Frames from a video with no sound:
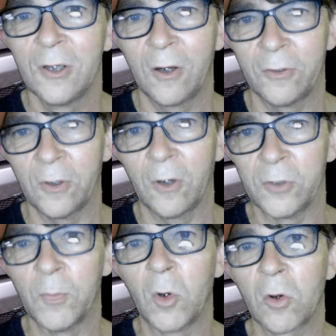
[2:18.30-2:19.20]
on
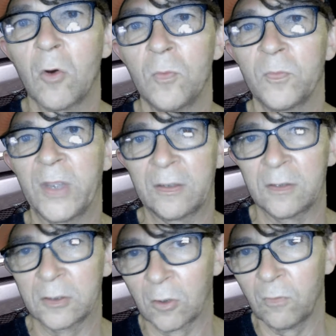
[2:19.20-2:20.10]
your motorhome, that
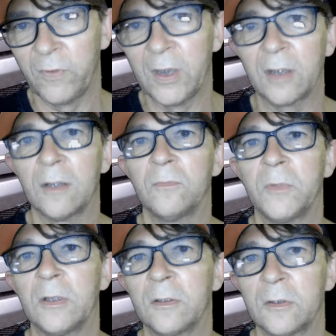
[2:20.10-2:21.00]
the tow vehicle
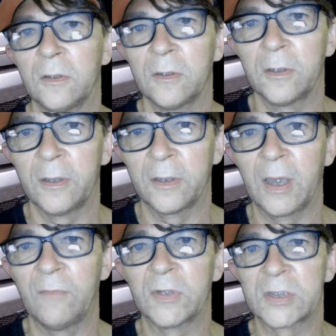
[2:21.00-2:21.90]
will
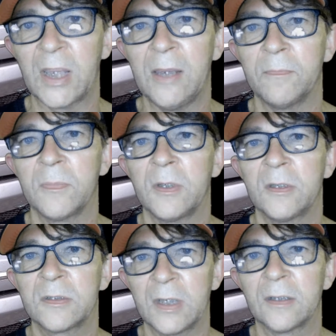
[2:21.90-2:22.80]
give the same
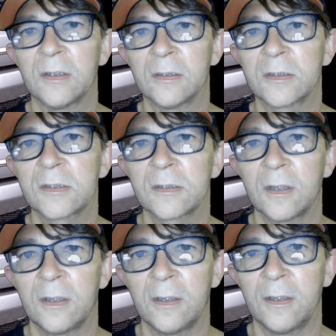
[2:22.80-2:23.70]
signals
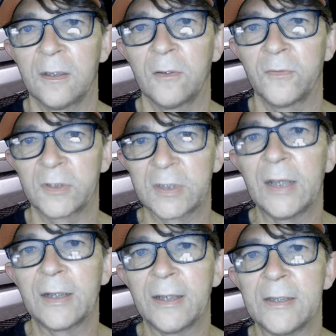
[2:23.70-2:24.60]
on the tail
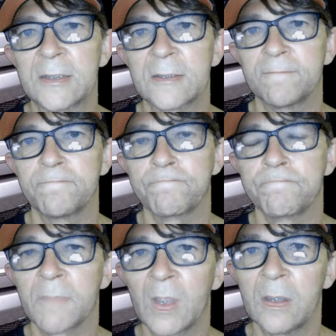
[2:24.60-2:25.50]
lights.
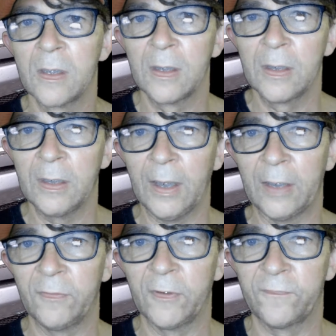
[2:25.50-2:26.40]

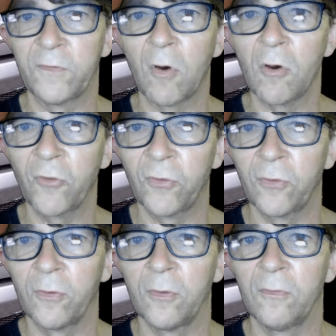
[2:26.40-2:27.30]
And the fourth
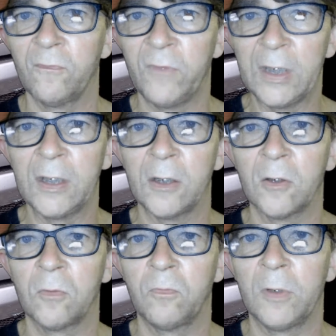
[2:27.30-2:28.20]

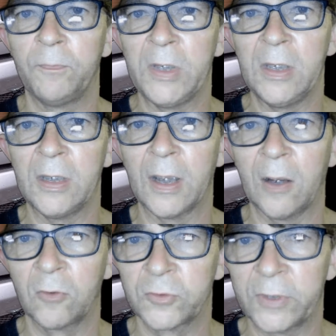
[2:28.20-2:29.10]
video will be
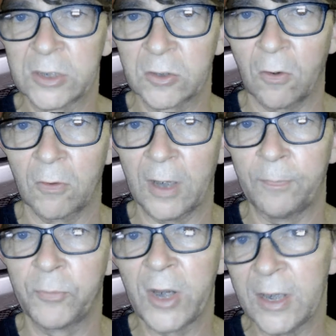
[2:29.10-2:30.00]
how to install a
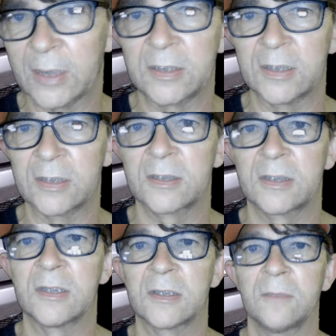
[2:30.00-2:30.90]
brake assist
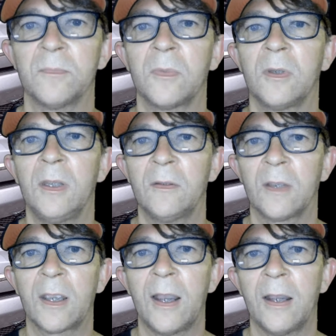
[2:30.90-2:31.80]
system in the
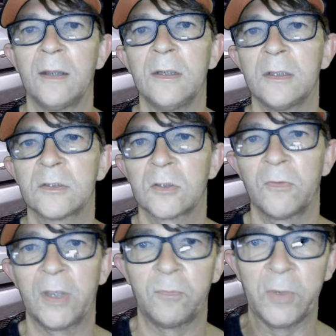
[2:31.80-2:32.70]
car, so
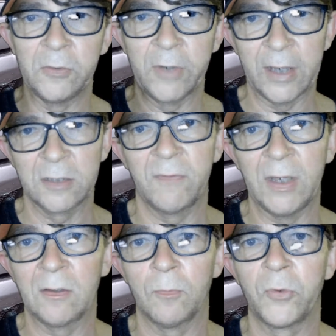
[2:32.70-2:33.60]
that when you
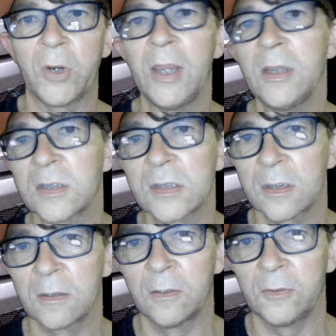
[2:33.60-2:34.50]
activate the brakes
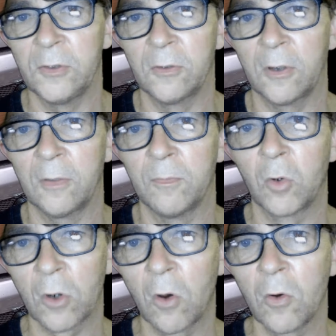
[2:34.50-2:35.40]
on your
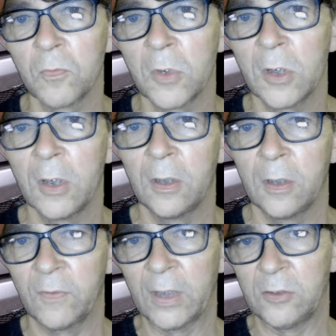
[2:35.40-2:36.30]
motorhome,
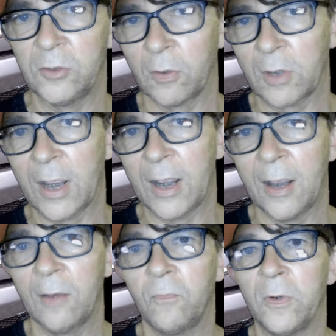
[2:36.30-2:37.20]
that your
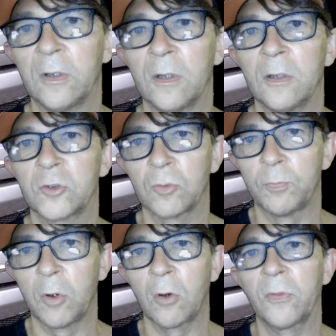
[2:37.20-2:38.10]
car will
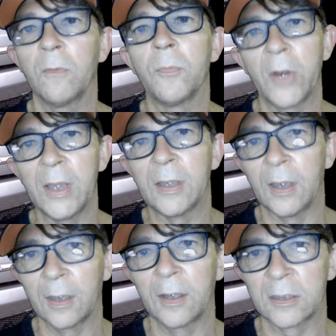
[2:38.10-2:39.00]
support the
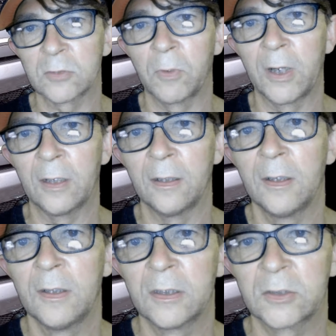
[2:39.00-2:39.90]
braking as well,
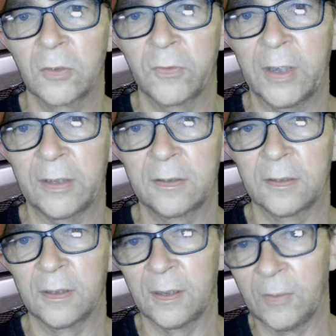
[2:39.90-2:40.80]
so that
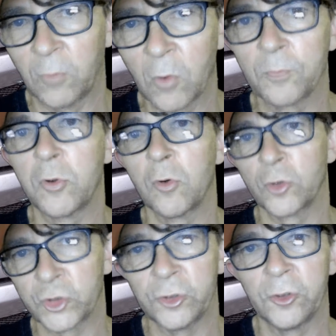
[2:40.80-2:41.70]
it won't
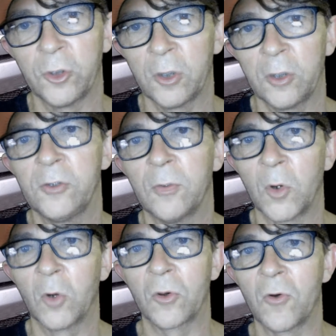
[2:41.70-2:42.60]
push your
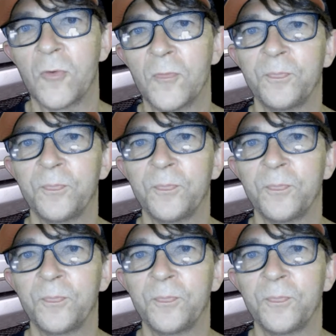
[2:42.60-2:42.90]
motorhome.